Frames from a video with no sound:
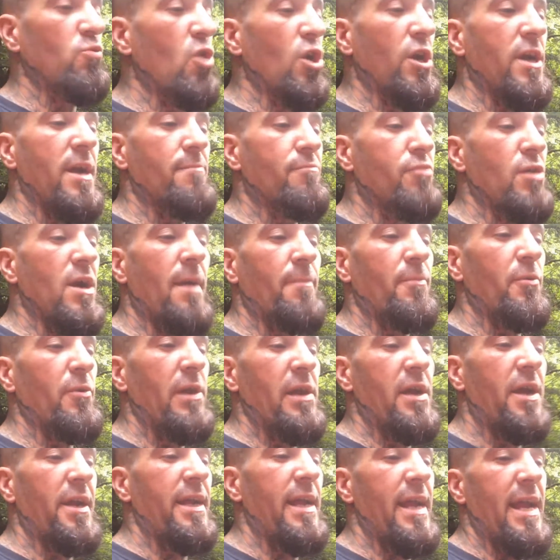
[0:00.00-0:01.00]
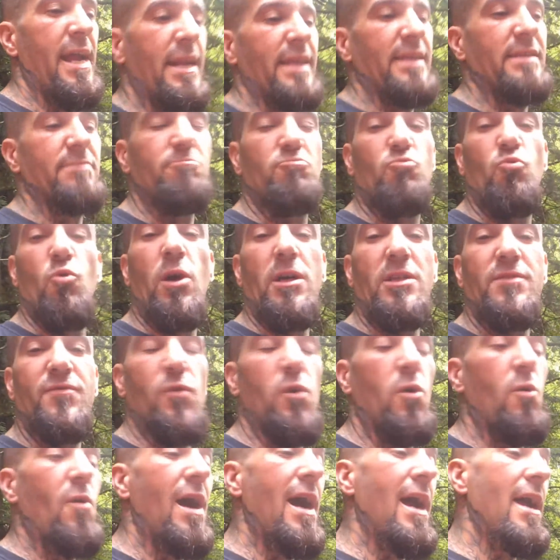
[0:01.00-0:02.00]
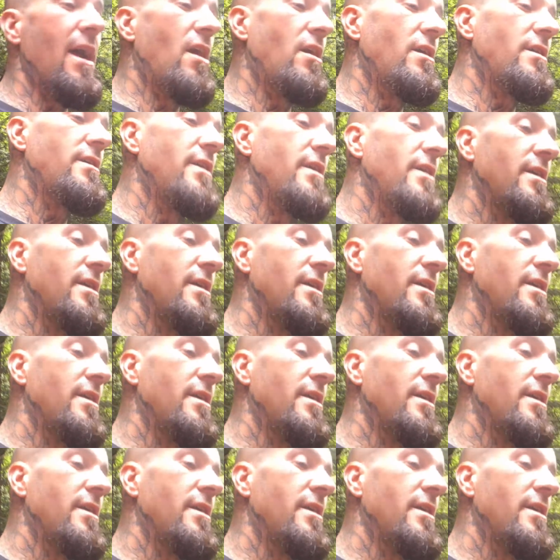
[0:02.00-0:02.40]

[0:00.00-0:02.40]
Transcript: working properly on it, and it works for a while.